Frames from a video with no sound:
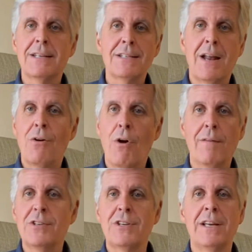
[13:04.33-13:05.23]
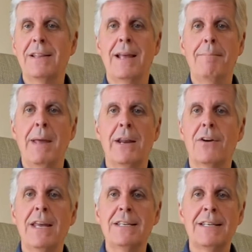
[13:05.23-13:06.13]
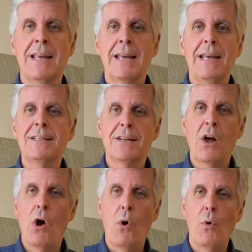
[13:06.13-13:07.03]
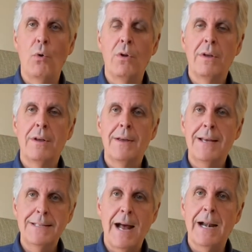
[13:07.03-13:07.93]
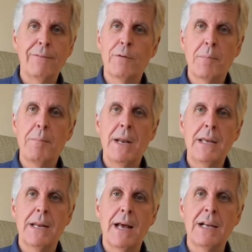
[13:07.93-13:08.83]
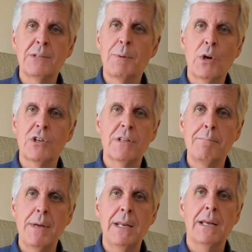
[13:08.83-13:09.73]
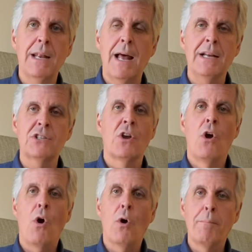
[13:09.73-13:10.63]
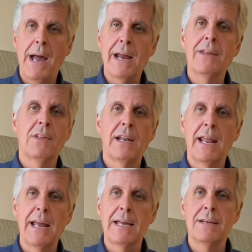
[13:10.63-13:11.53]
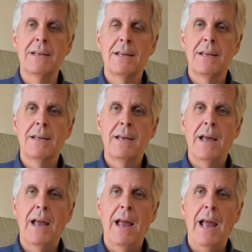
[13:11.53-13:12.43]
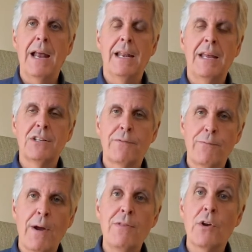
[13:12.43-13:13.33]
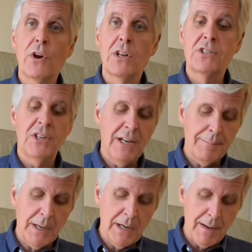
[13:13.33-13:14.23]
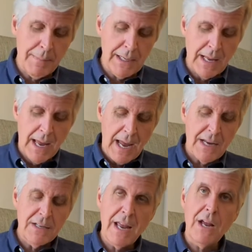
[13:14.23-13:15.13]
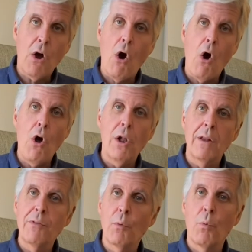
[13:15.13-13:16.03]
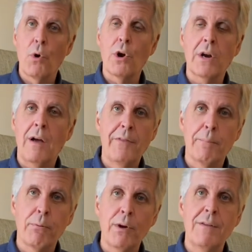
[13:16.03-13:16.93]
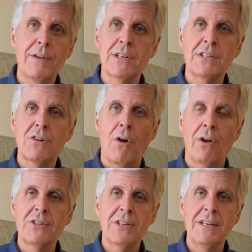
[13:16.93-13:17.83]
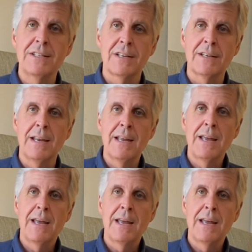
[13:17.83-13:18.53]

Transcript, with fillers: is not harvesting it in that manner. He's, he's in a hole. He's hiding from the Midianites because the Midianites are back in the land and he's afraid they're going to see him and come in and take all the work of the previous season